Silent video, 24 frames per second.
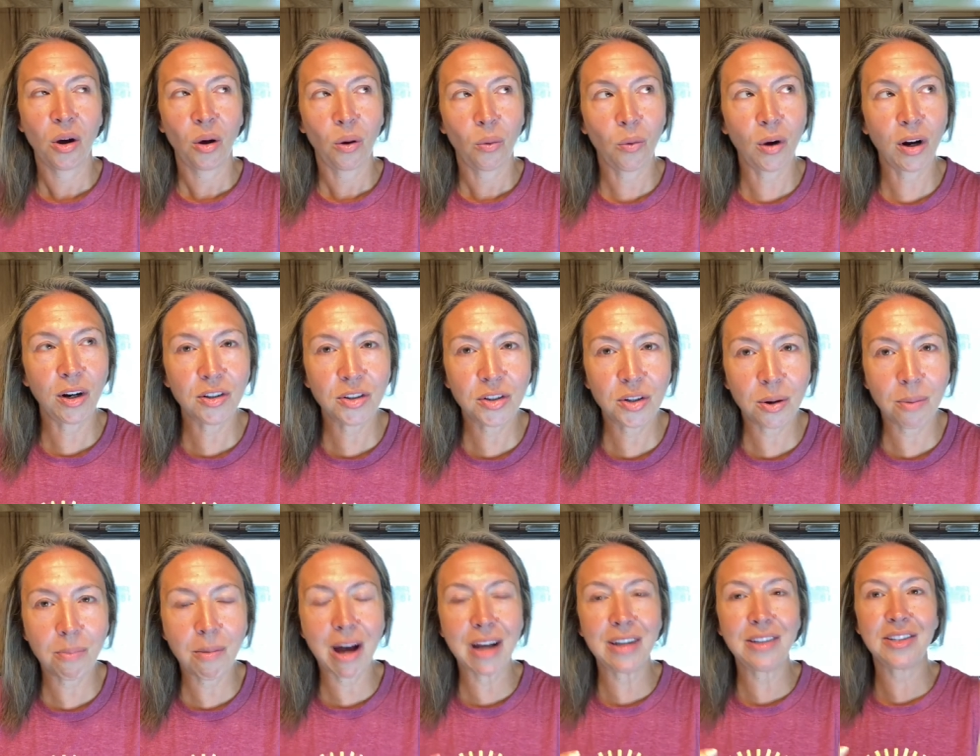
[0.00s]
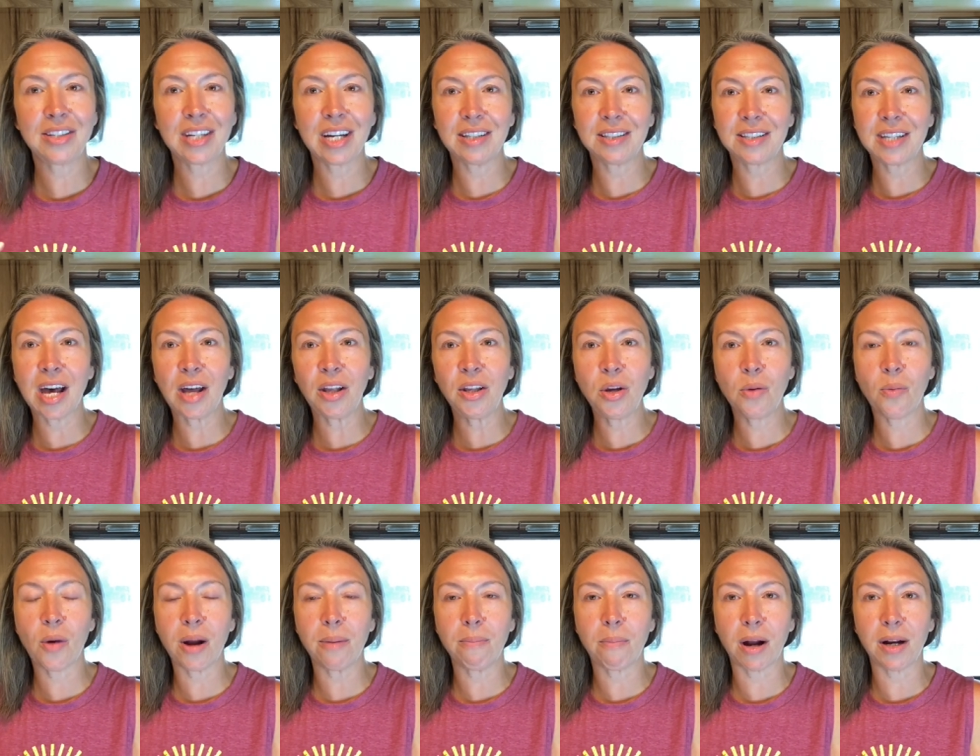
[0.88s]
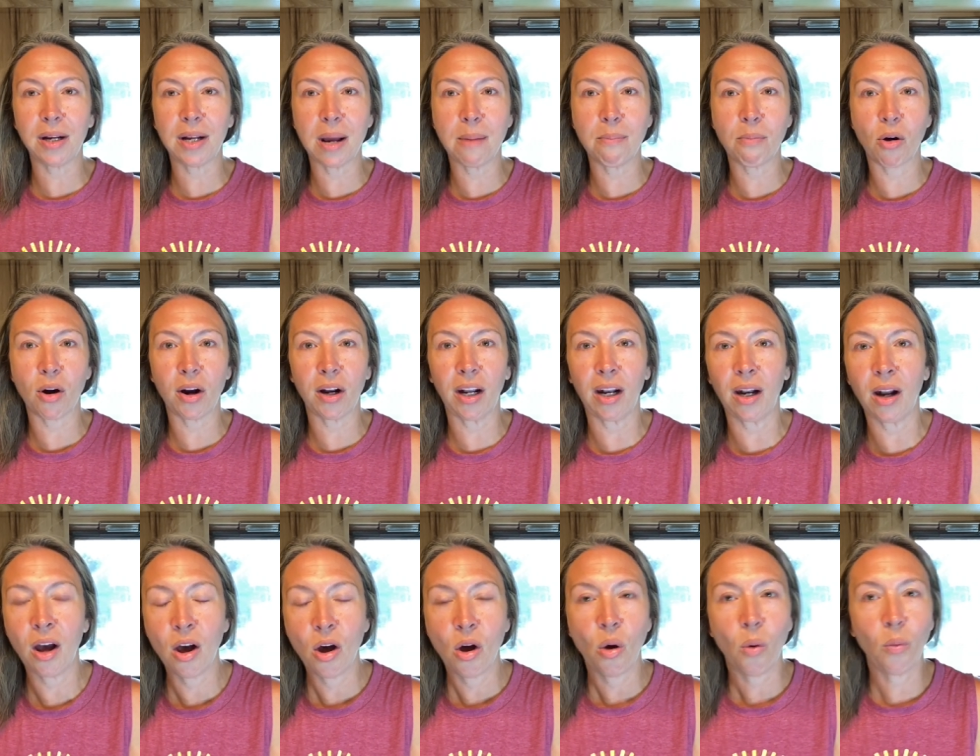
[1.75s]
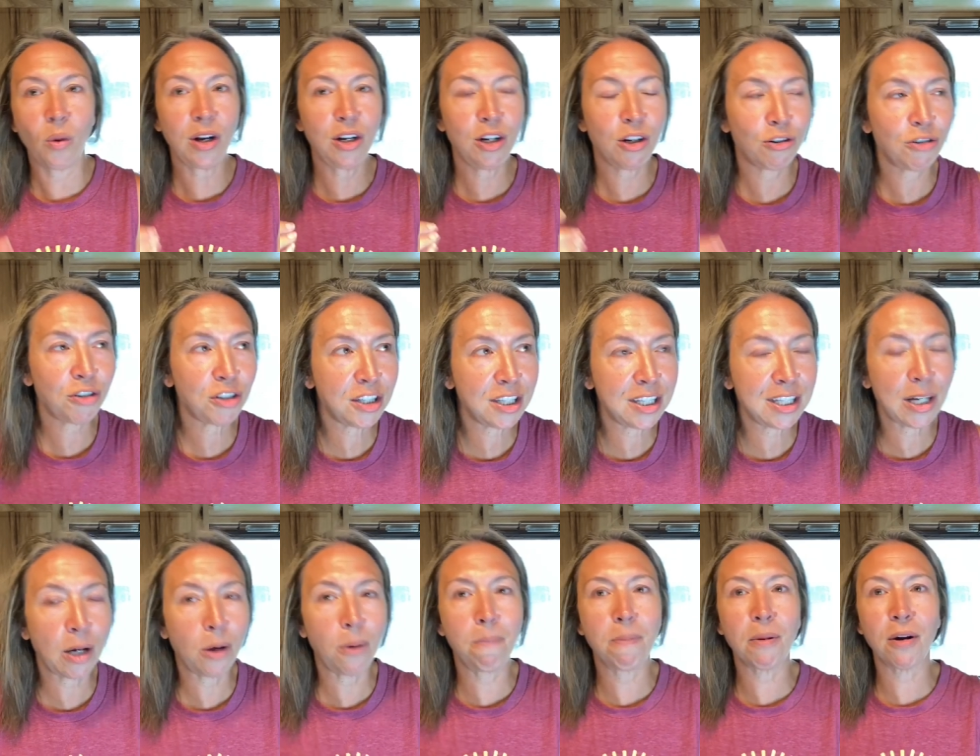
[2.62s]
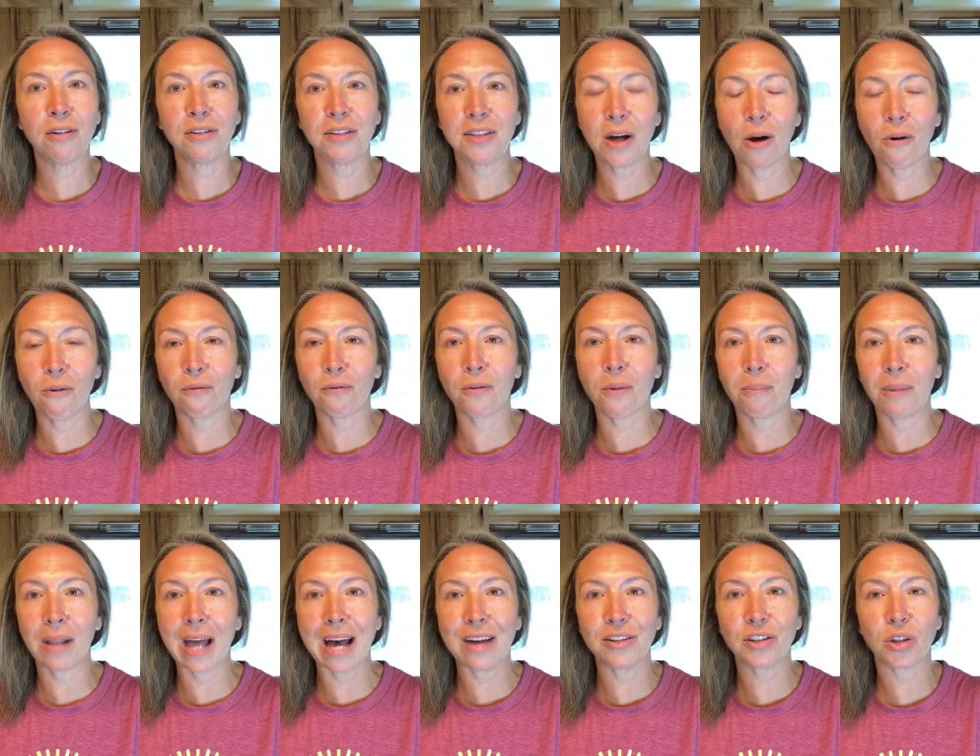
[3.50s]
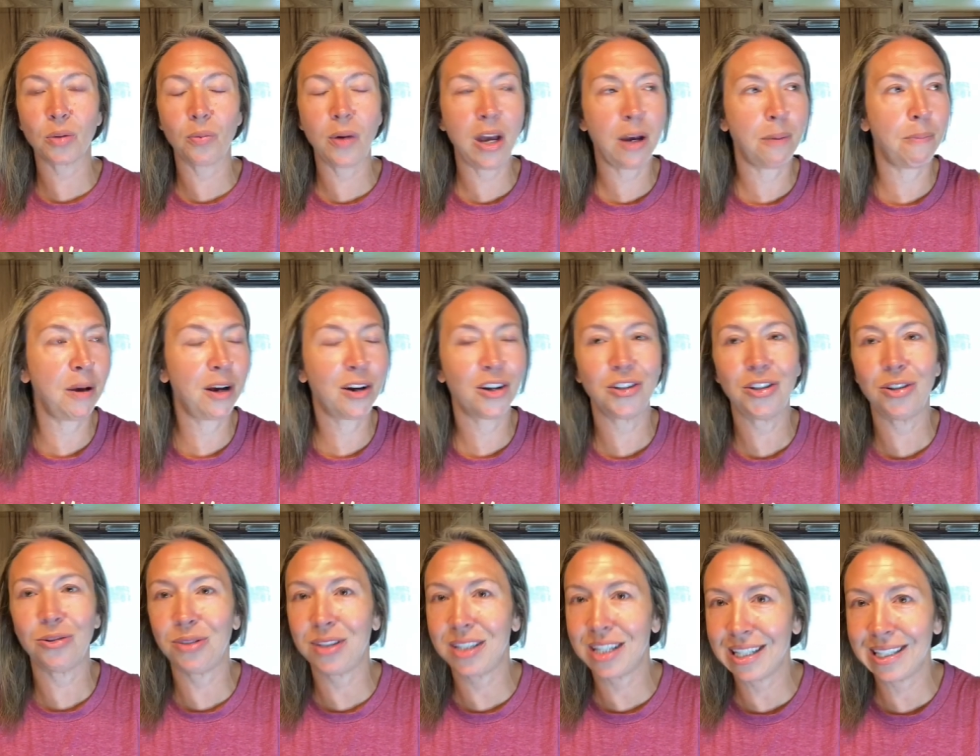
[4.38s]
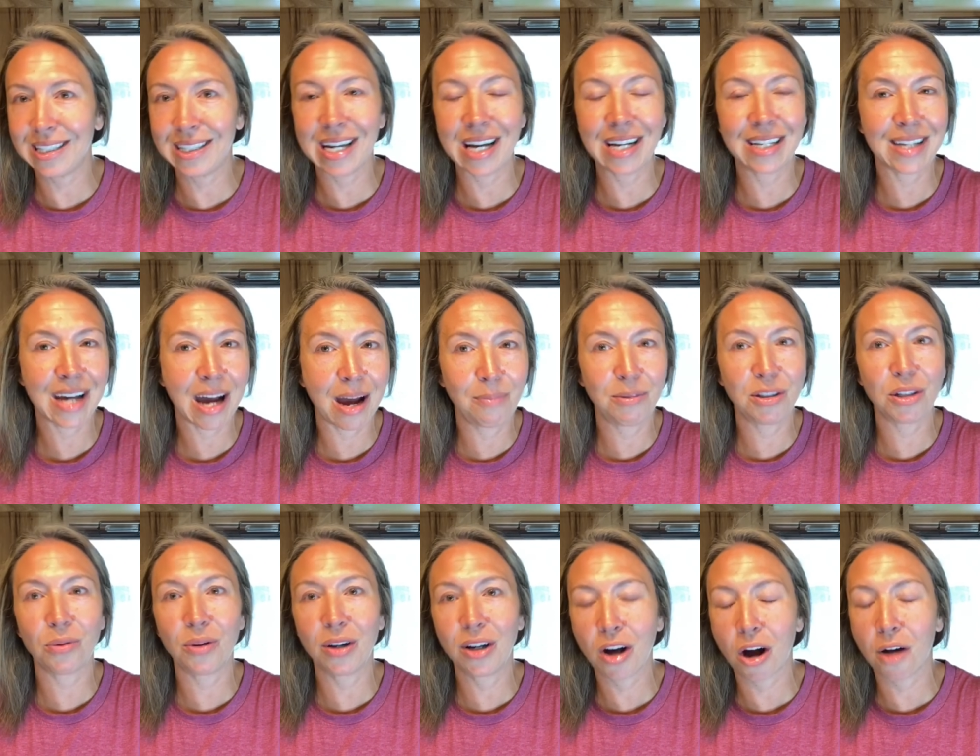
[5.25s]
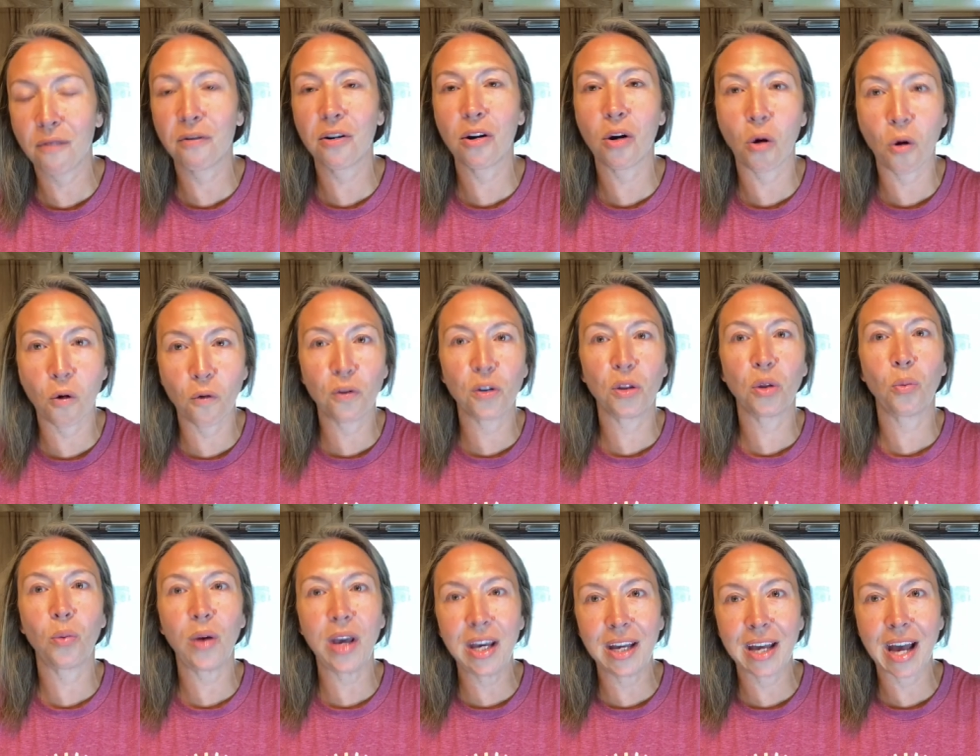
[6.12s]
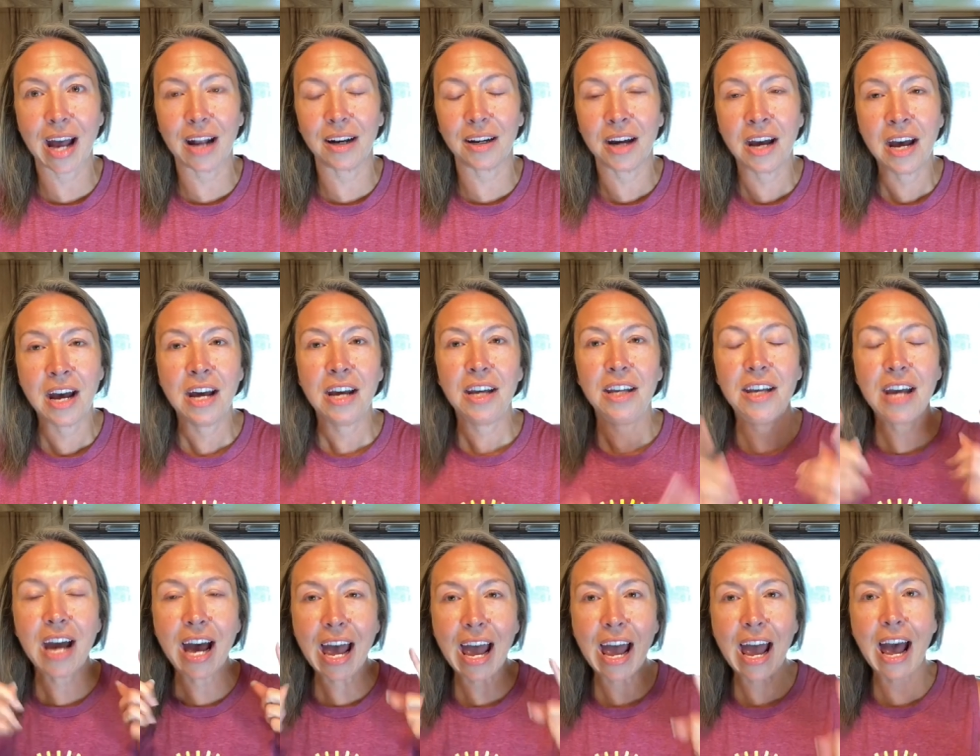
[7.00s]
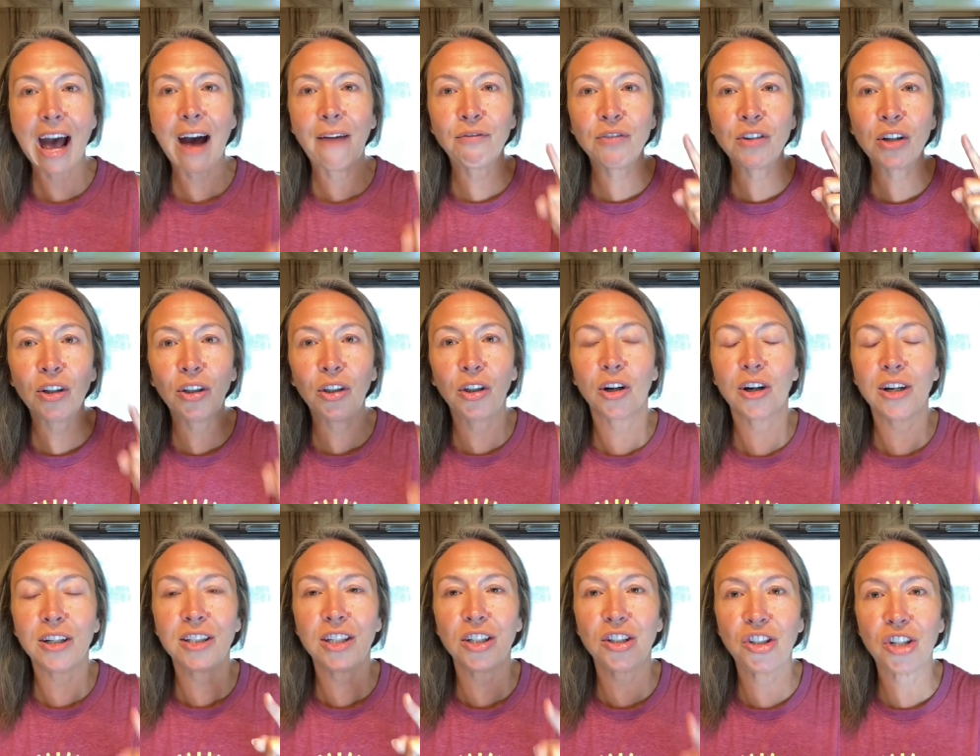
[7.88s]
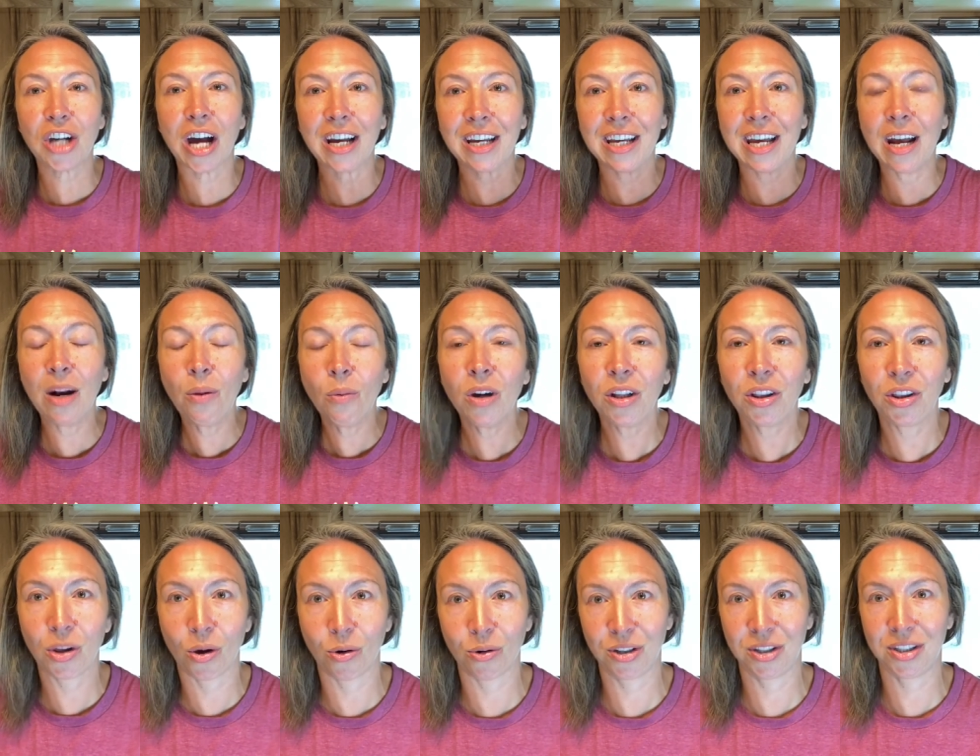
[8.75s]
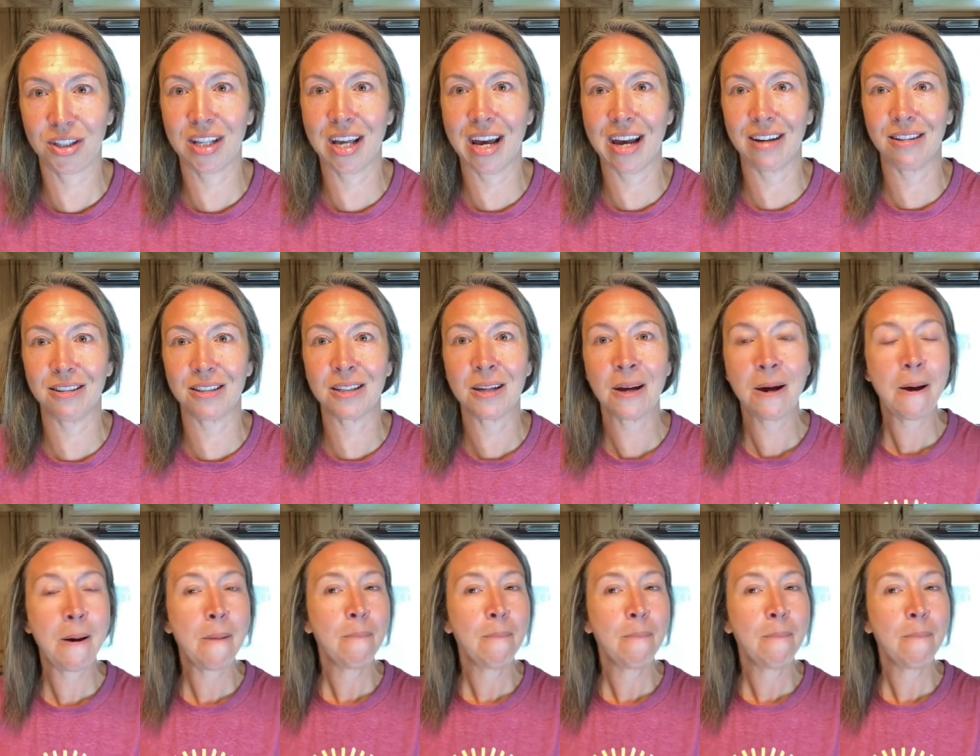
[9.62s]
What does your mindset tell you on Monday morning when you're still burnt out from last week because you didn't take time to recover over the weekend? You have to learn to check in with those things.